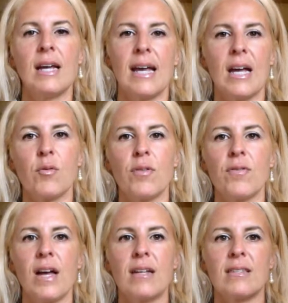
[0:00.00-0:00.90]

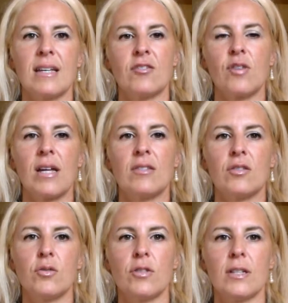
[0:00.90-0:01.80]
Equifax and
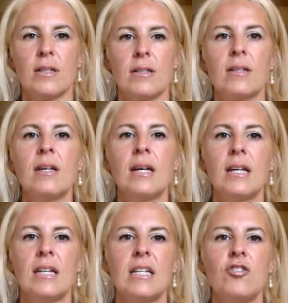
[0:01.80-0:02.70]
TransUnion.
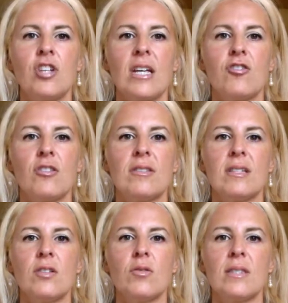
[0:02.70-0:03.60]
Each agency
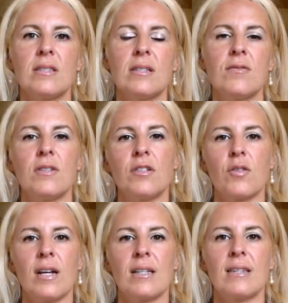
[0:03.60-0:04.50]
uses different
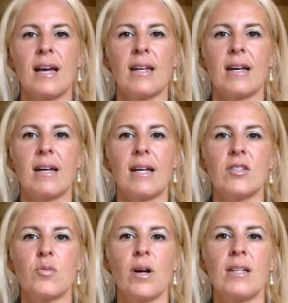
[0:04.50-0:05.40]
credit data
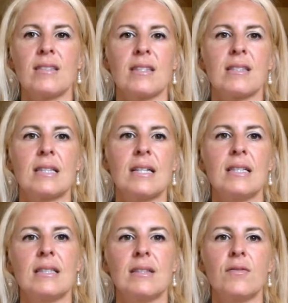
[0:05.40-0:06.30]
as well as a slightly
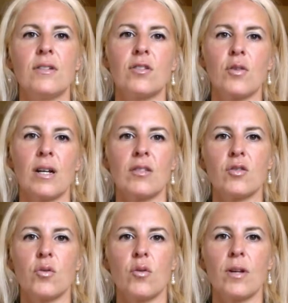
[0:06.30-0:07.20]
different credit
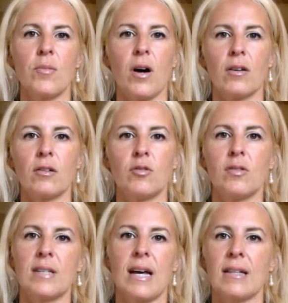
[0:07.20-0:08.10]
scoring model to
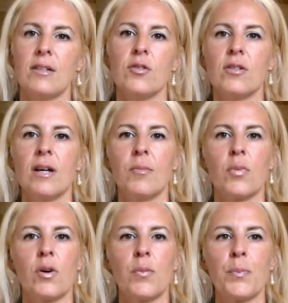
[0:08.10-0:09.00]
tally your
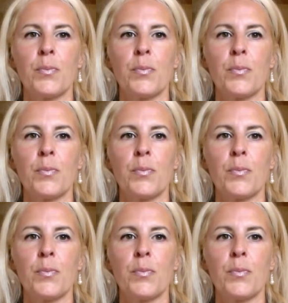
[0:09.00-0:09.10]
number.